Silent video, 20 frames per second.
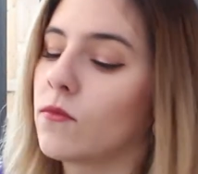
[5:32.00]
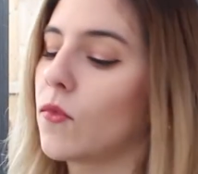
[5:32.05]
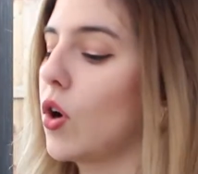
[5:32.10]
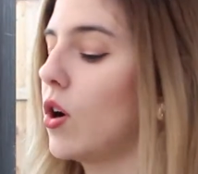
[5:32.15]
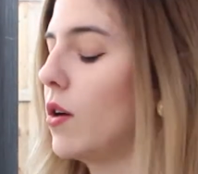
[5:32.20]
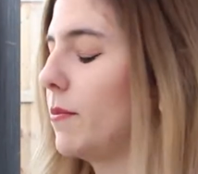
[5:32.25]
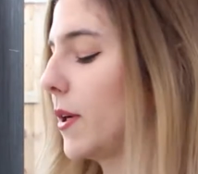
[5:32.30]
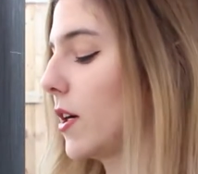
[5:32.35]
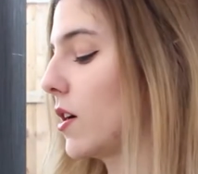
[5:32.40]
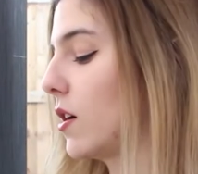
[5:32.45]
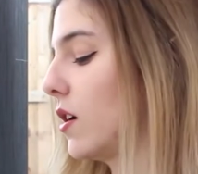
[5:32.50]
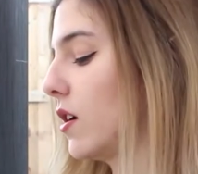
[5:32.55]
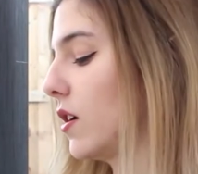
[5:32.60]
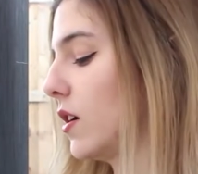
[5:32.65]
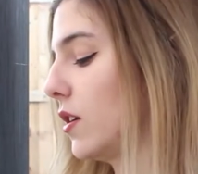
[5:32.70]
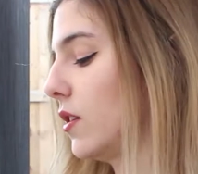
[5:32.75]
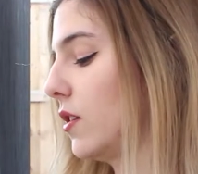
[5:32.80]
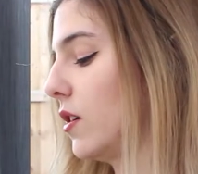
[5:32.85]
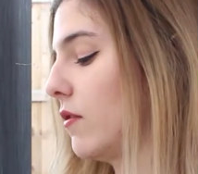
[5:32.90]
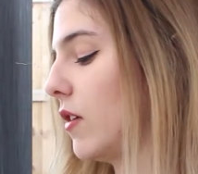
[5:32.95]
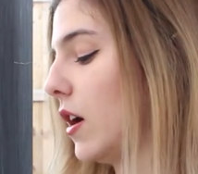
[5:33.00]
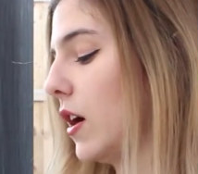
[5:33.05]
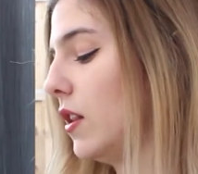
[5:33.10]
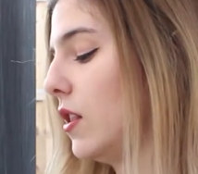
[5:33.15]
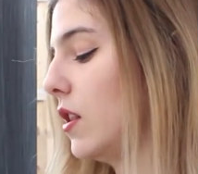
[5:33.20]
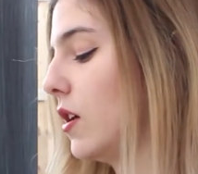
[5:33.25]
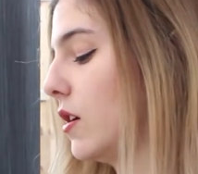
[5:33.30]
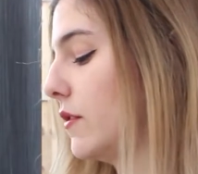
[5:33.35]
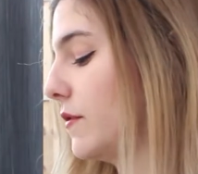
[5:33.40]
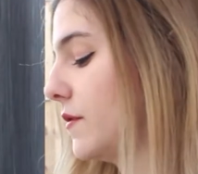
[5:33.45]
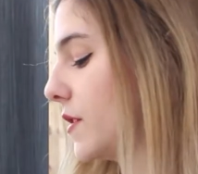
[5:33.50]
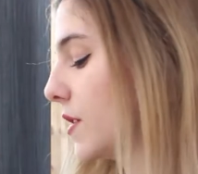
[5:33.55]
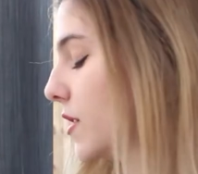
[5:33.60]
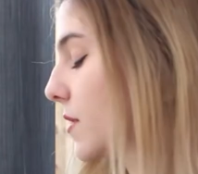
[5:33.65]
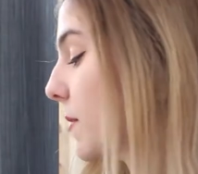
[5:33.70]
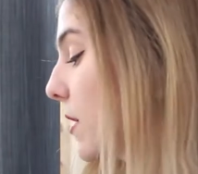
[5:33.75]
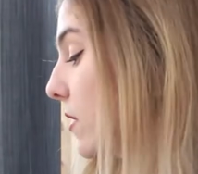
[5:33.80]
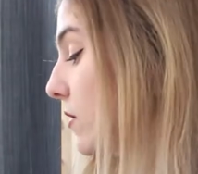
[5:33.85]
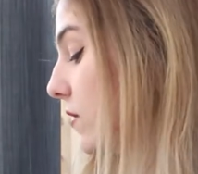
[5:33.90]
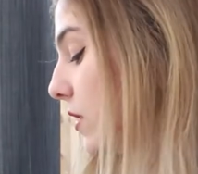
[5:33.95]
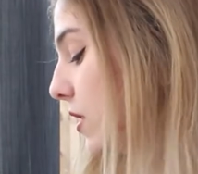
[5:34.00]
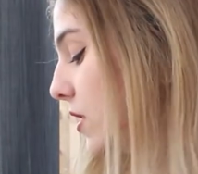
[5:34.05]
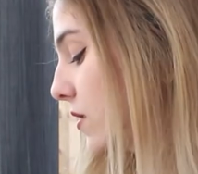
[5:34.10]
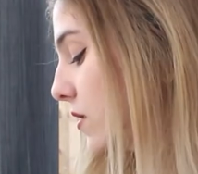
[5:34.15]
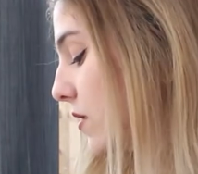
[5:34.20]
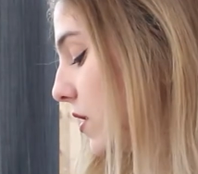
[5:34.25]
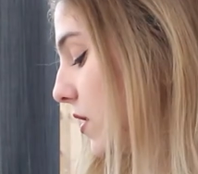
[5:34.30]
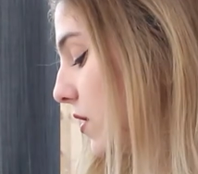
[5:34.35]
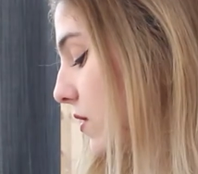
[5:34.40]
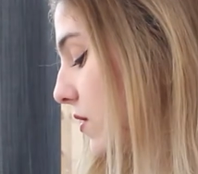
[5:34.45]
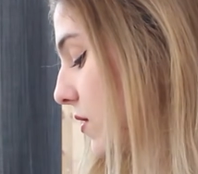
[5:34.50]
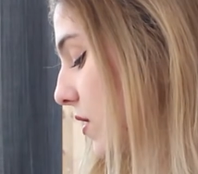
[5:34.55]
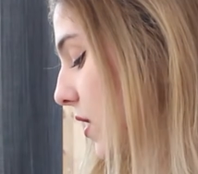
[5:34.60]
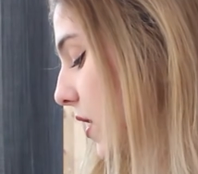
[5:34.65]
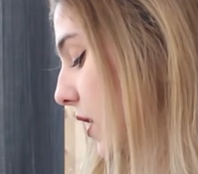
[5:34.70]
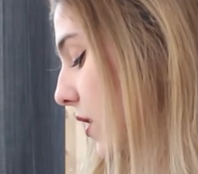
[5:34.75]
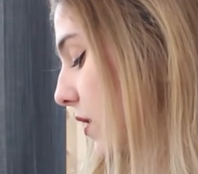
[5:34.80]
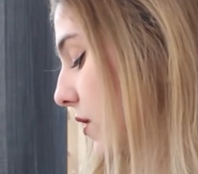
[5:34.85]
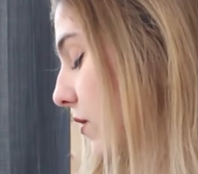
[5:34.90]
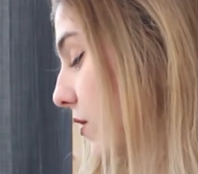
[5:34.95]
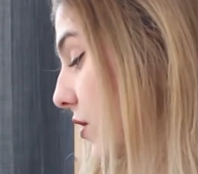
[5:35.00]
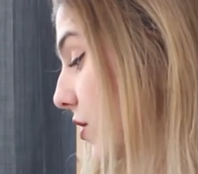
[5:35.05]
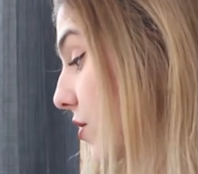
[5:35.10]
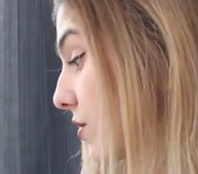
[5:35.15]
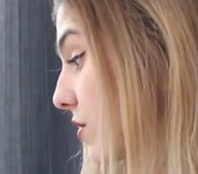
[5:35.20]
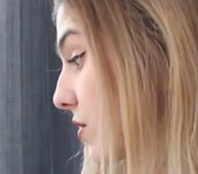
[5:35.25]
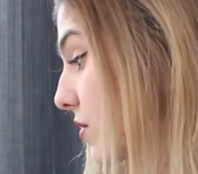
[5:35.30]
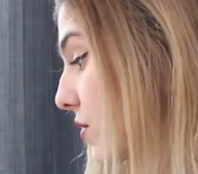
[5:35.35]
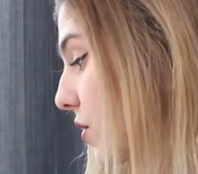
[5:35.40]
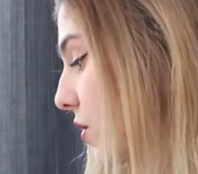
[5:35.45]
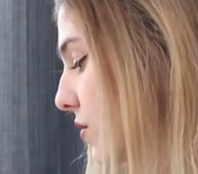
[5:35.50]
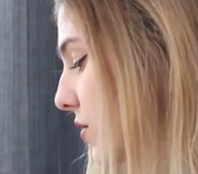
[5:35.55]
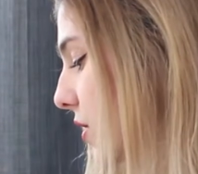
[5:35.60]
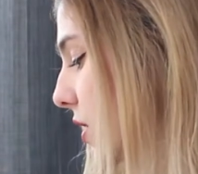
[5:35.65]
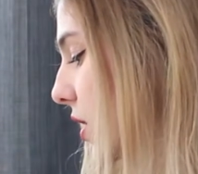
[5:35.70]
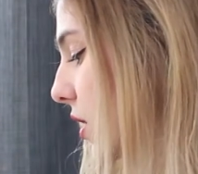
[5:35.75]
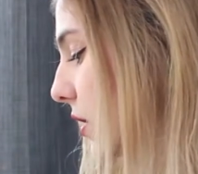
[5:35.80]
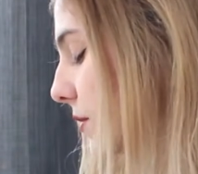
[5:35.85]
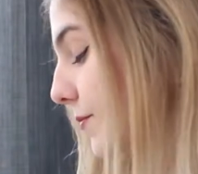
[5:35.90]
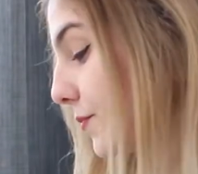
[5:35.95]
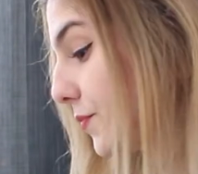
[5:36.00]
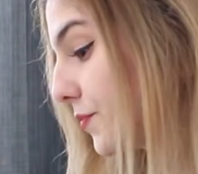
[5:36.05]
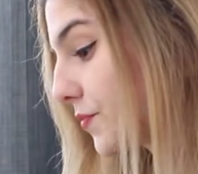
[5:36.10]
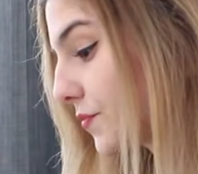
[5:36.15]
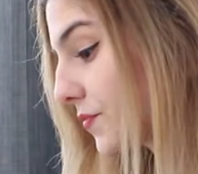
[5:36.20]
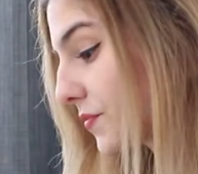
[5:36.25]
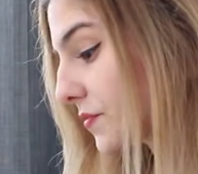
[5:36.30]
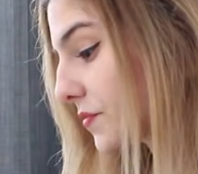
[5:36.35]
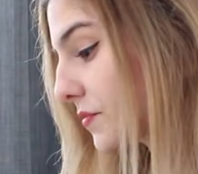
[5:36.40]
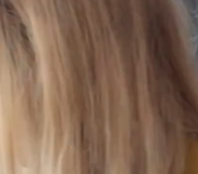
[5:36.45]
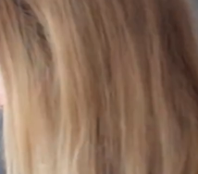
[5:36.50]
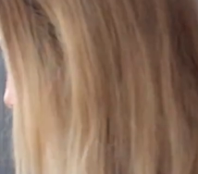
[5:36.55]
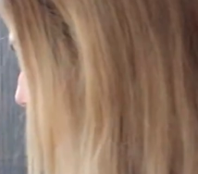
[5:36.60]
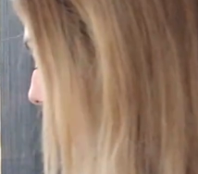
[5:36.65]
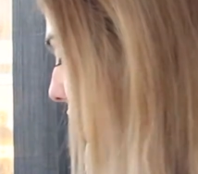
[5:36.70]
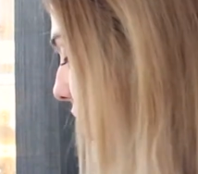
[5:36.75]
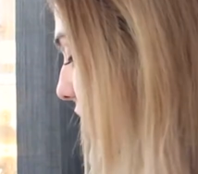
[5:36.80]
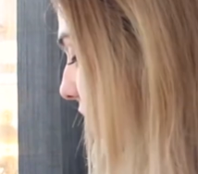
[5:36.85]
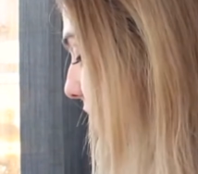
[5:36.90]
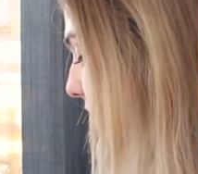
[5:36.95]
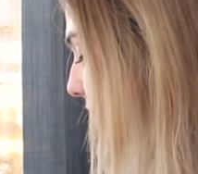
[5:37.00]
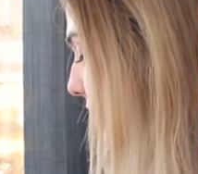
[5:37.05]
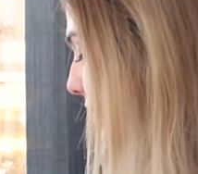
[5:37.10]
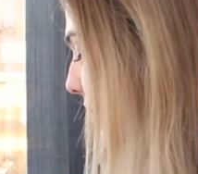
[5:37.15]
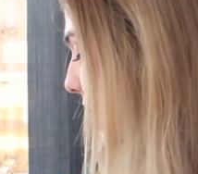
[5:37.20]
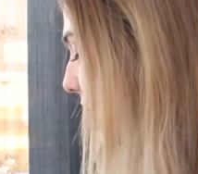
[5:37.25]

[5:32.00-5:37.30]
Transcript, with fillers: oh my god, I love I love the smell of these things. Like they're so good. They also